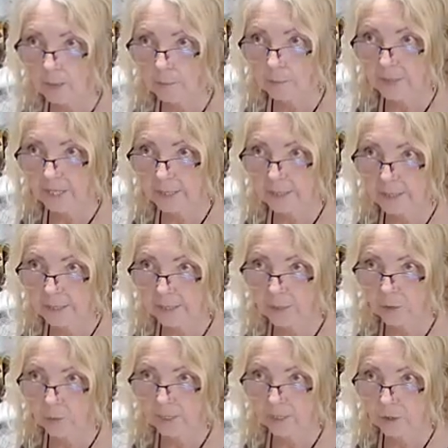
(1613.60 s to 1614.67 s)
because that's
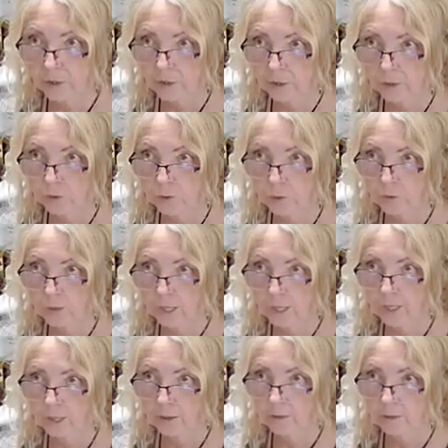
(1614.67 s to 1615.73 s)
going to
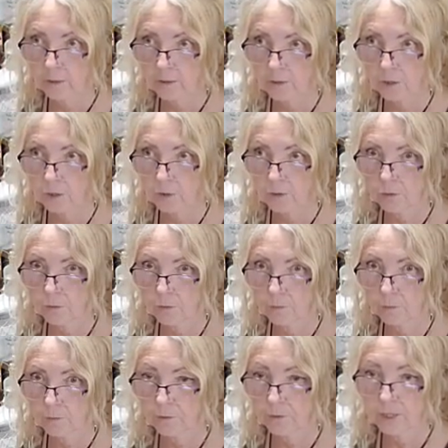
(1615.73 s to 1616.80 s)

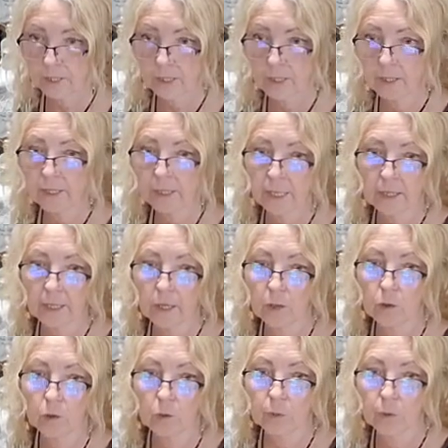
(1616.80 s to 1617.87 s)
facilitate that
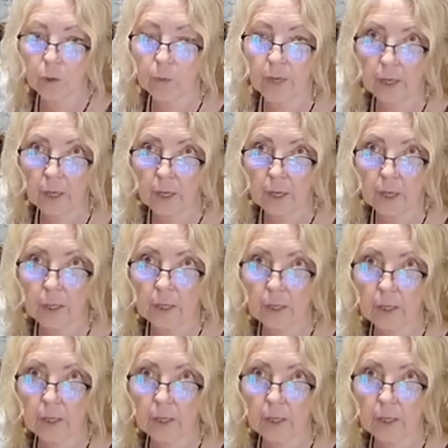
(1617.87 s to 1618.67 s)
whole probiotic,